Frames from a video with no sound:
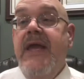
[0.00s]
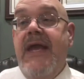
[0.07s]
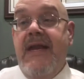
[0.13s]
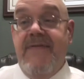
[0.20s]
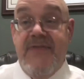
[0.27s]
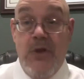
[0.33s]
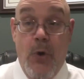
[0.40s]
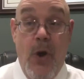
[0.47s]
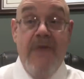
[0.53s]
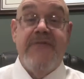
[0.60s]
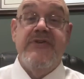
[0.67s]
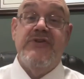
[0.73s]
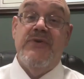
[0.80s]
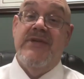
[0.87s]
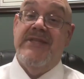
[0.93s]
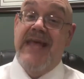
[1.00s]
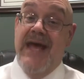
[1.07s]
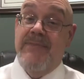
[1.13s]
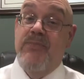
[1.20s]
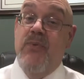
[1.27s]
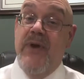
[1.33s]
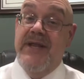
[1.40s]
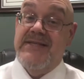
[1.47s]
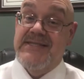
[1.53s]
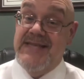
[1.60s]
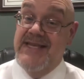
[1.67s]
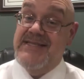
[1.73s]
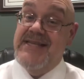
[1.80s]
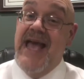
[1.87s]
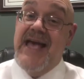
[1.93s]
And if the officer at that point
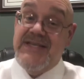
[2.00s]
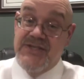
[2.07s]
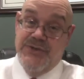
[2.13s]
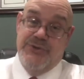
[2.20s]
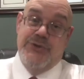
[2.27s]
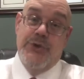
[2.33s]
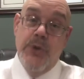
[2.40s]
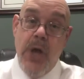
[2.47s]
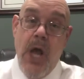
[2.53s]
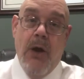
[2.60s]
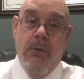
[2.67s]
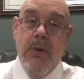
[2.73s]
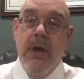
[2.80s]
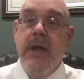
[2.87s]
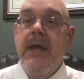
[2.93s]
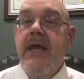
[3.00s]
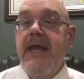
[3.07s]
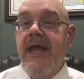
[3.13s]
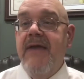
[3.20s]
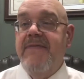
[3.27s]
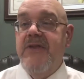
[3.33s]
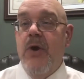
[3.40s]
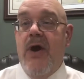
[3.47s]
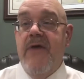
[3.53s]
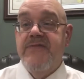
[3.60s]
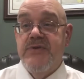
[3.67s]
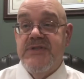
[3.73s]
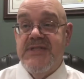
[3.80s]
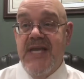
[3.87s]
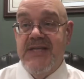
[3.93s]
says, yes, you go. If the
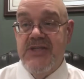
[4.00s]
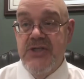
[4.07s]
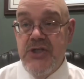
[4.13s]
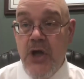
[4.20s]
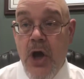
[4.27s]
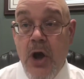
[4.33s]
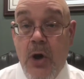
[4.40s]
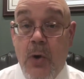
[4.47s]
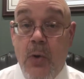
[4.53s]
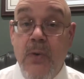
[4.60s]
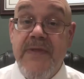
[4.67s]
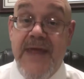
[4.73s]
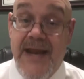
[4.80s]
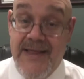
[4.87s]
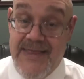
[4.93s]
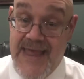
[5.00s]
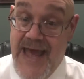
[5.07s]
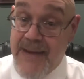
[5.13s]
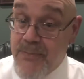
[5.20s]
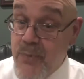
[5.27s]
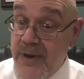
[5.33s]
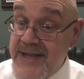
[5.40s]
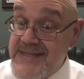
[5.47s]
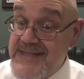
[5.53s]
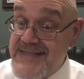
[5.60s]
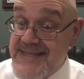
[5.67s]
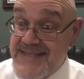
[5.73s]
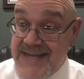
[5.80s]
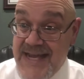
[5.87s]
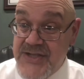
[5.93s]
officer says no, then at that point it's a
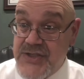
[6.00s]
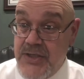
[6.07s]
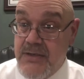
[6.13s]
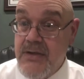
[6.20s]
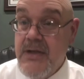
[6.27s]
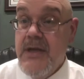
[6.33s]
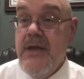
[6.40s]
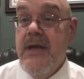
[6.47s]
detention.